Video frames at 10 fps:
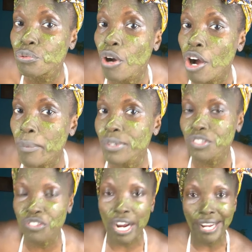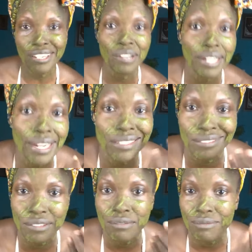almost dry, and I kind
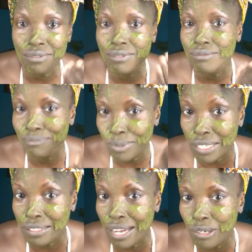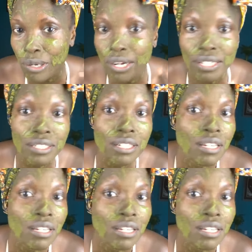of put a lot on,